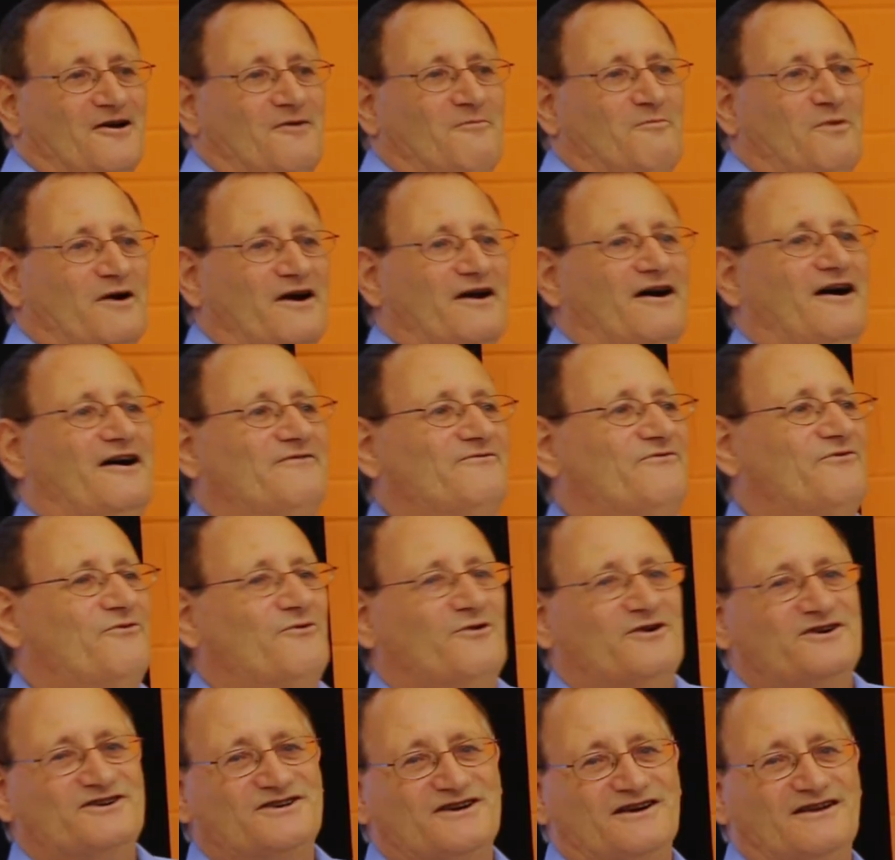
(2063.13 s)
But
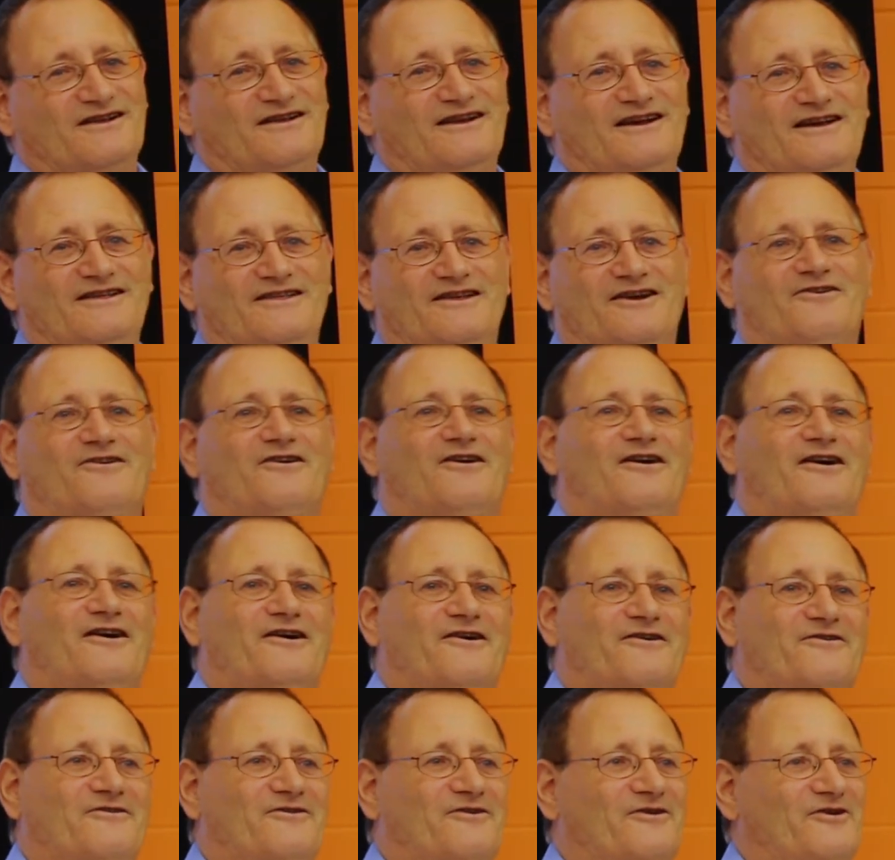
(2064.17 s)
unfortunately, there
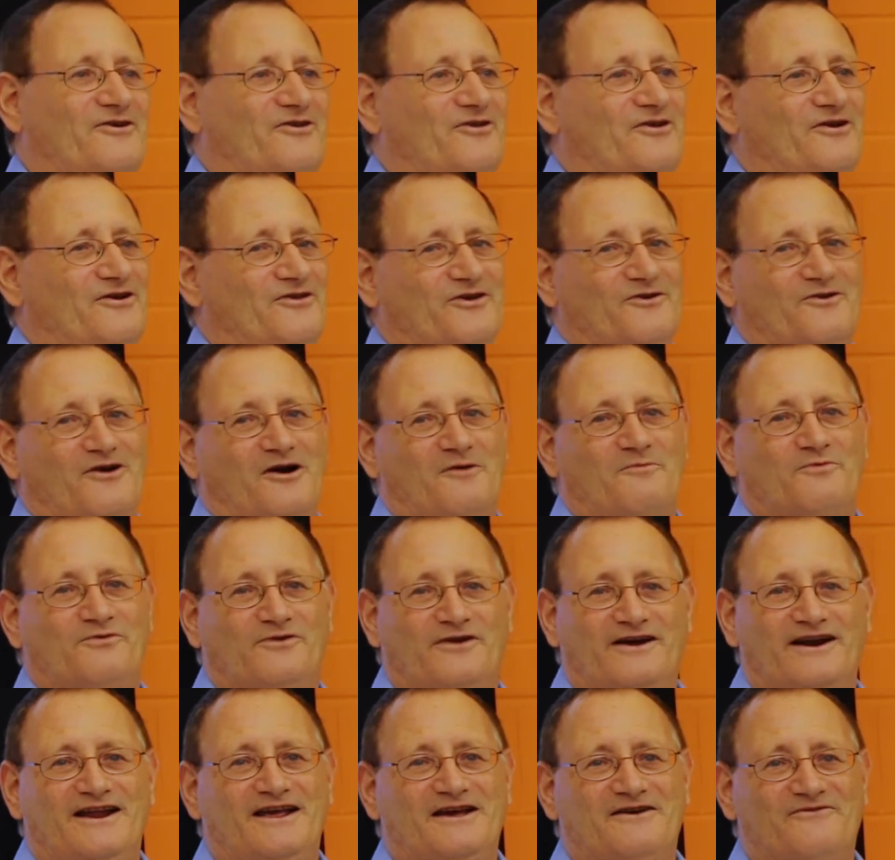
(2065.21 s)
are
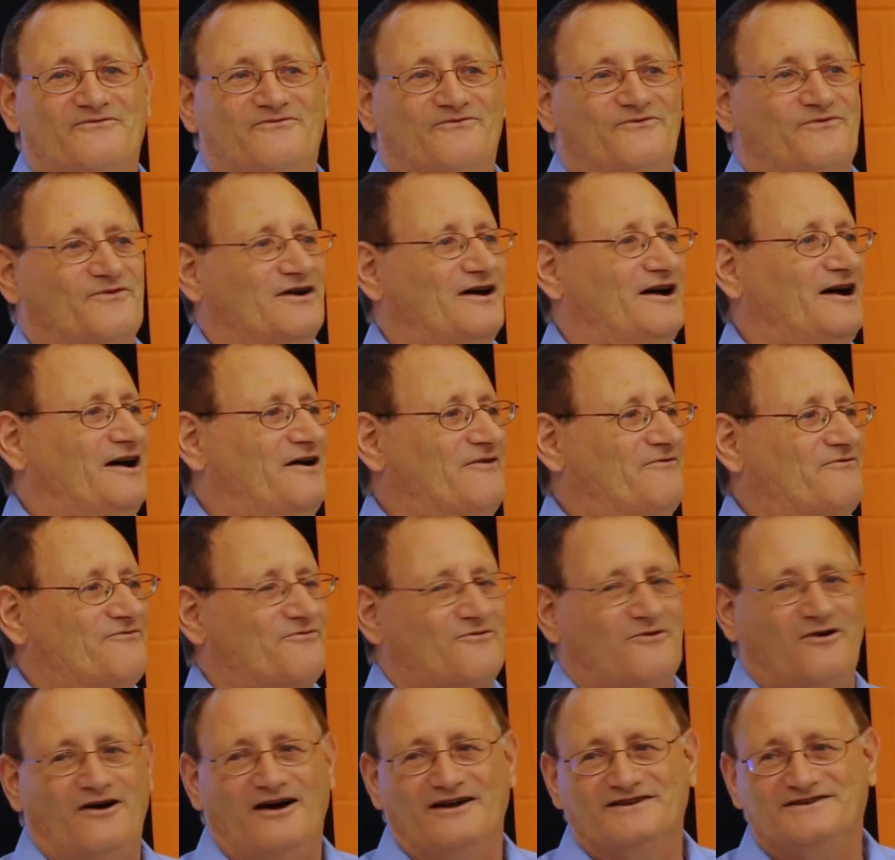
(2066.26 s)
plenty of
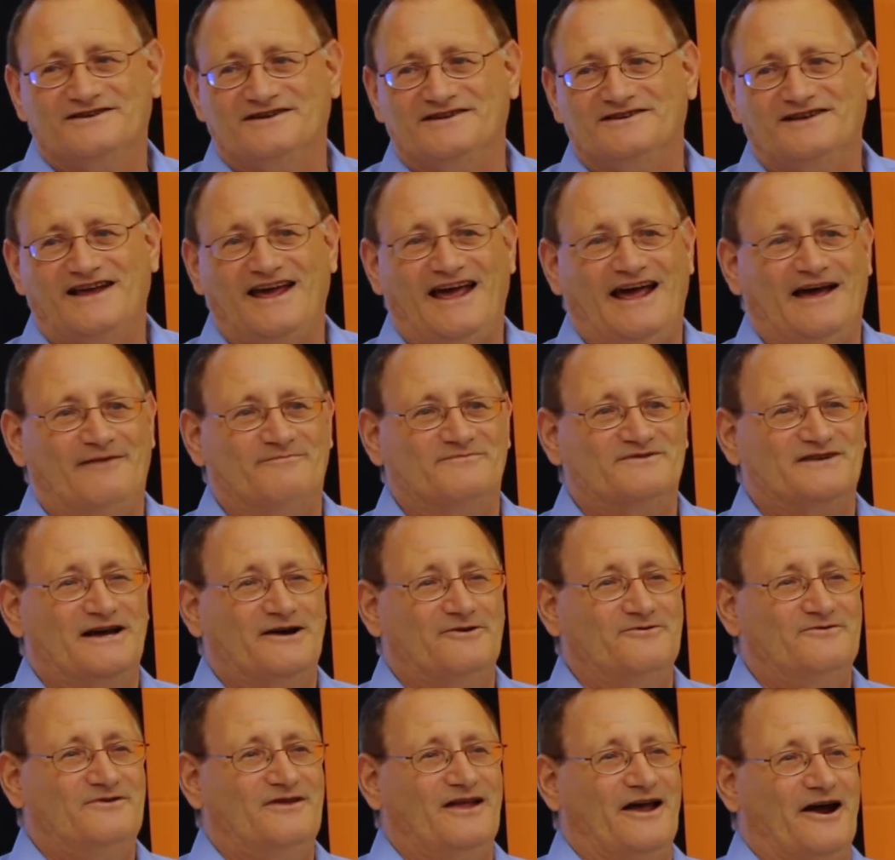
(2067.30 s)
frauds and scams
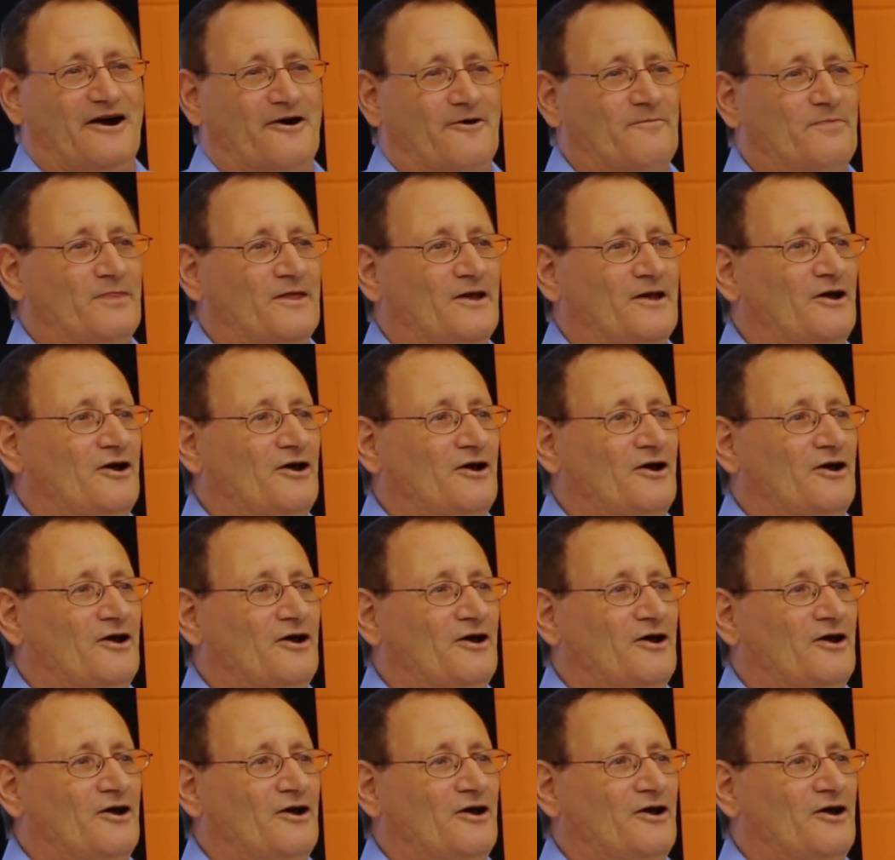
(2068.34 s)
out there.